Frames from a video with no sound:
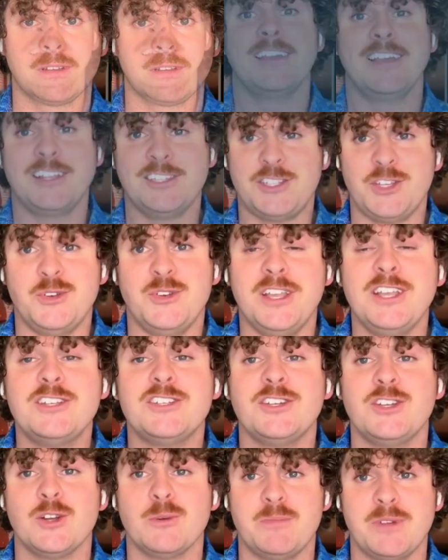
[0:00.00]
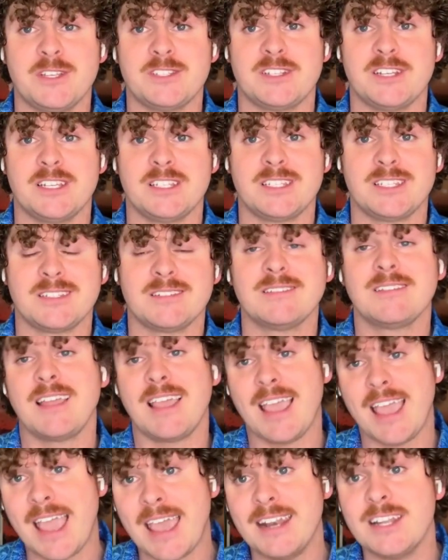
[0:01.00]
It's unique to your business
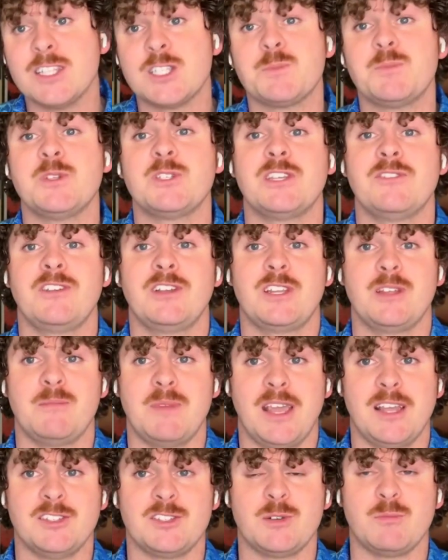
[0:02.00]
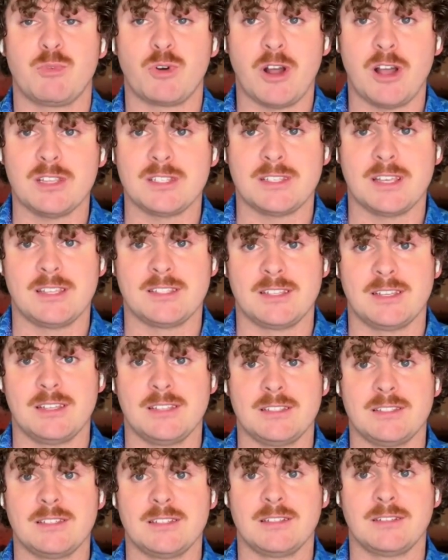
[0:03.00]
and its specific demands and
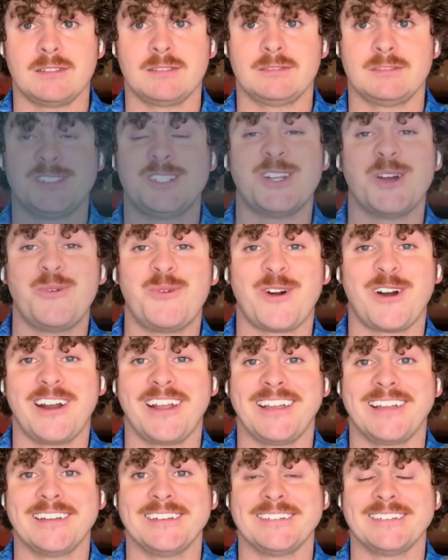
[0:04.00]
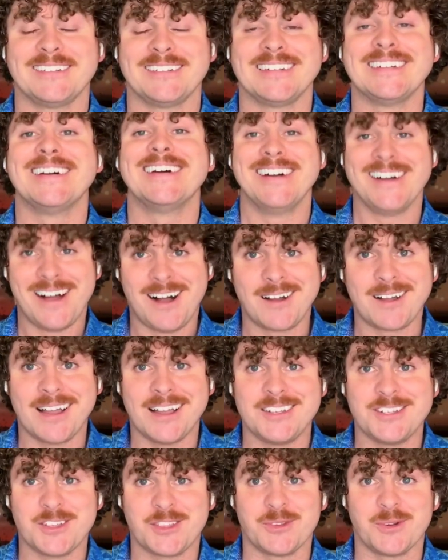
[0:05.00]
processes. Don't worry, I'll
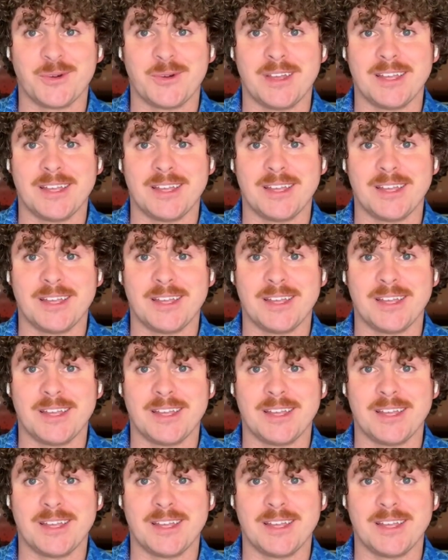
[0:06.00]
guide you through